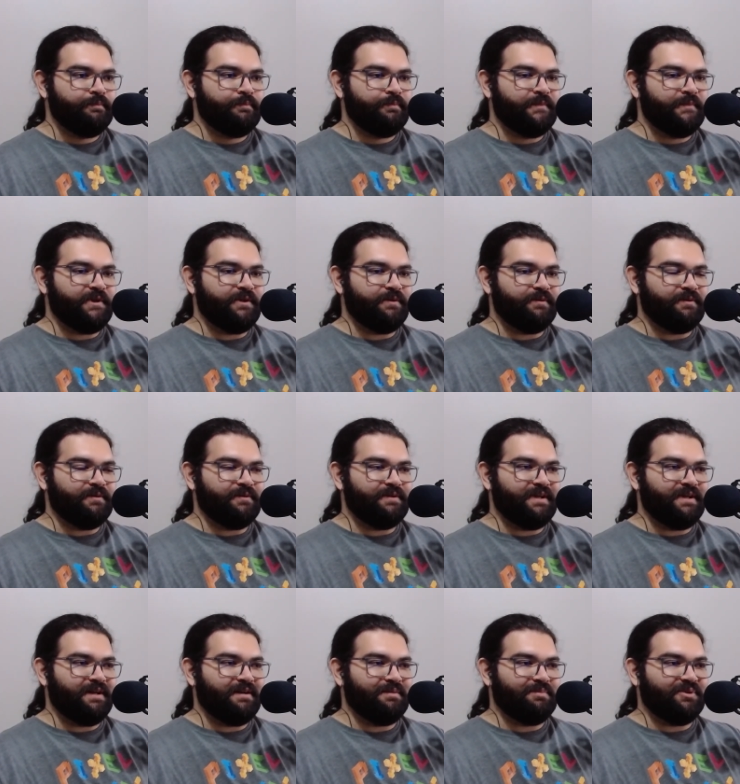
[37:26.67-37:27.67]
No,
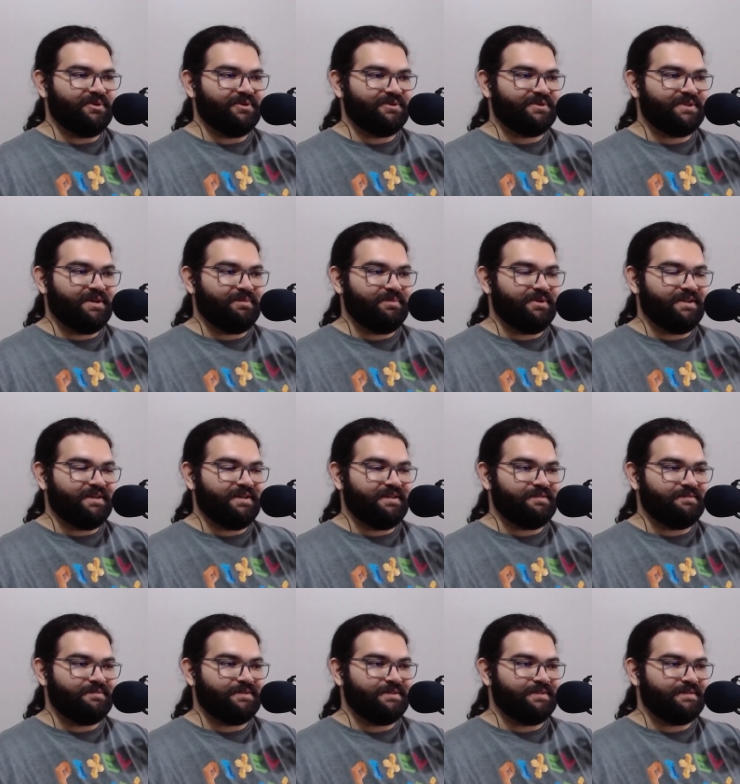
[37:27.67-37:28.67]
they are both coming out
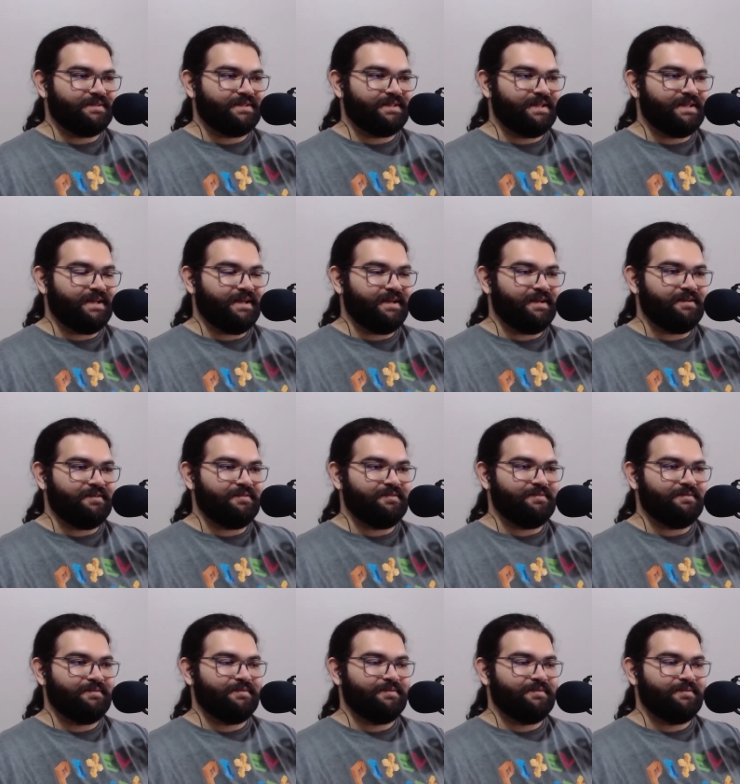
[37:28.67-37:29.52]
of the cave.